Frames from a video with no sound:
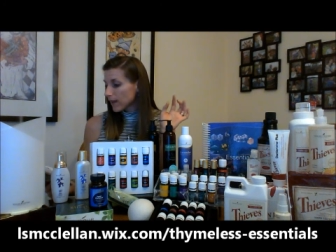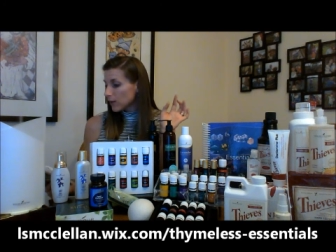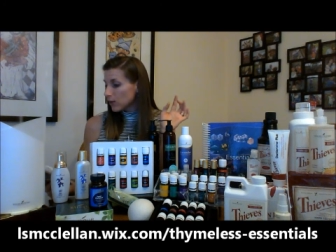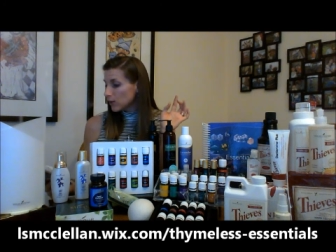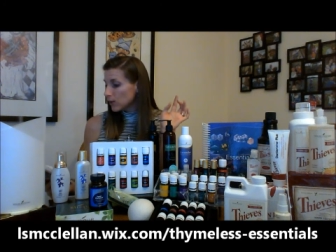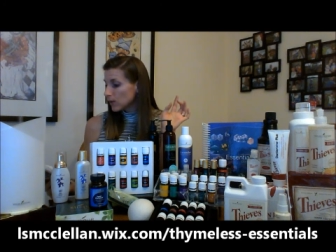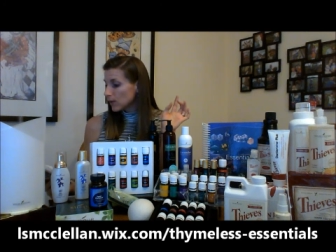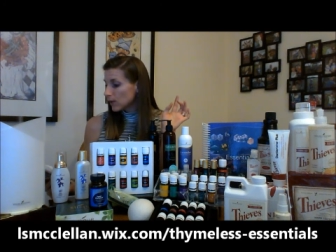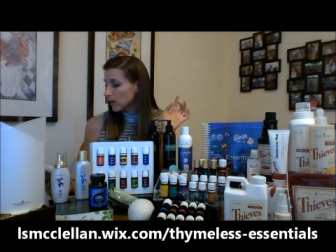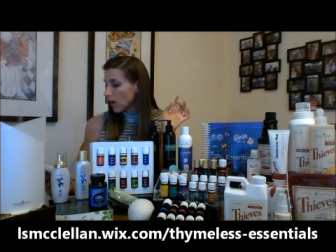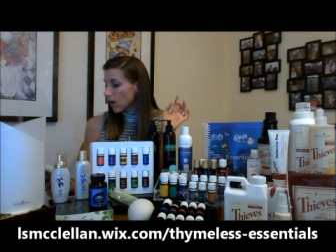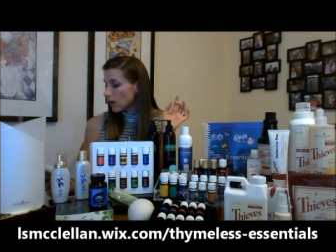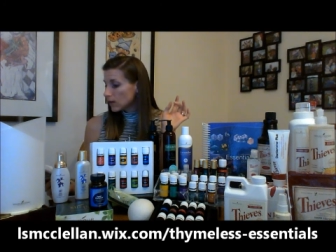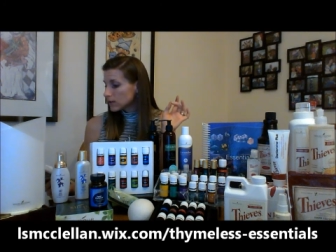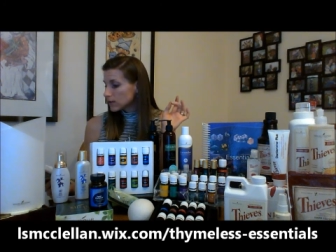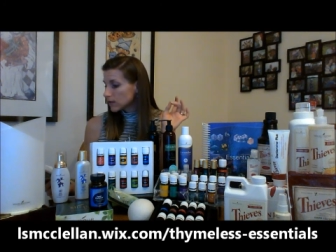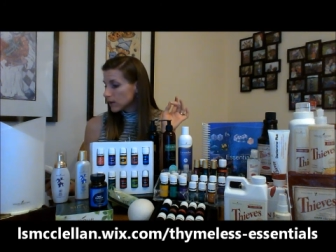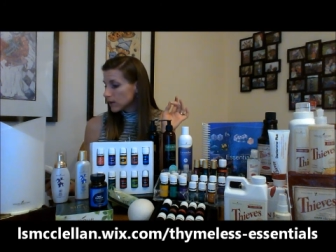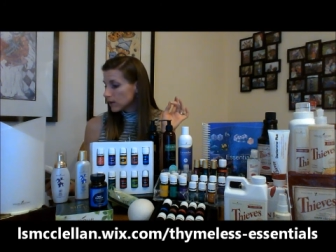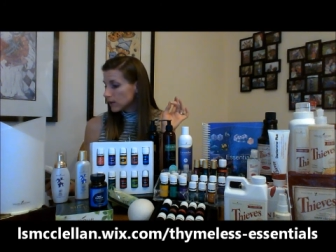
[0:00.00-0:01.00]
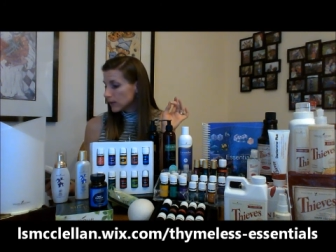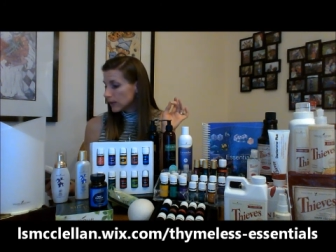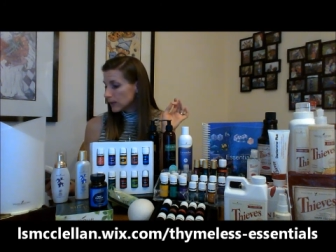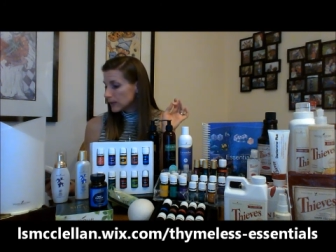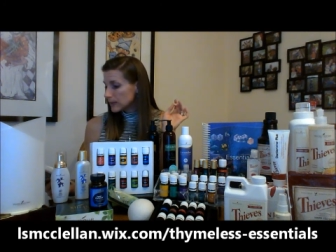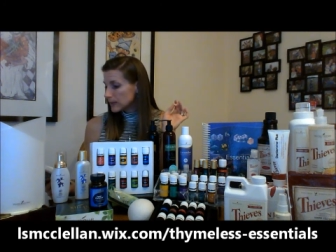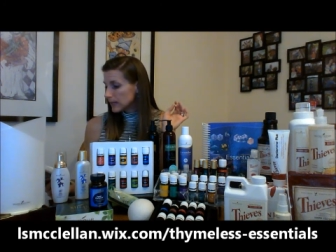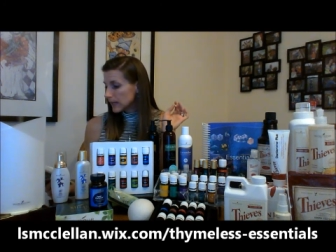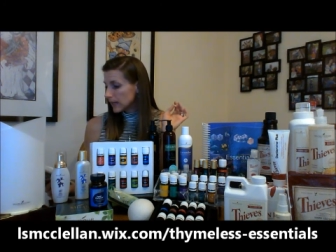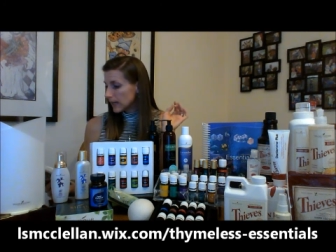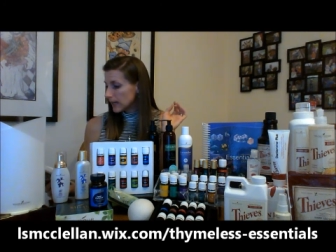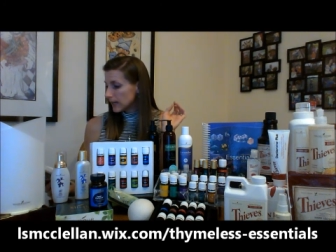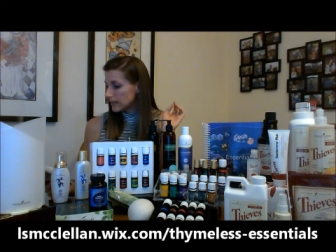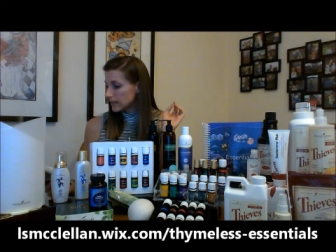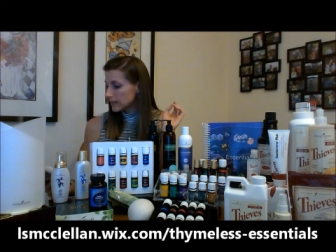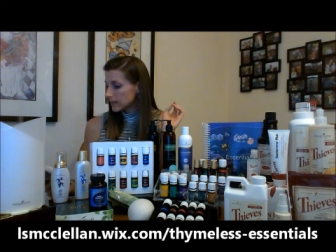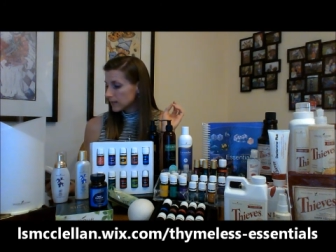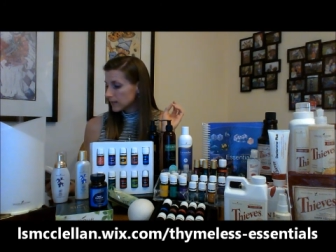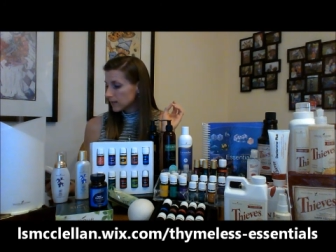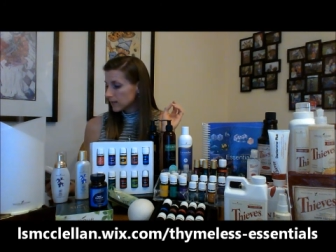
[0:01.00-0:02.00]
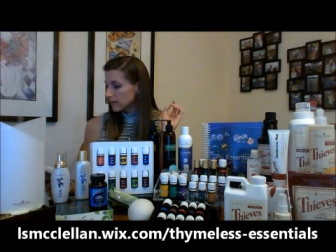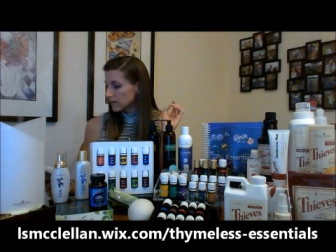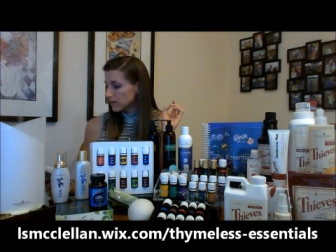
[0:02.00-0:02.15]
You could also use it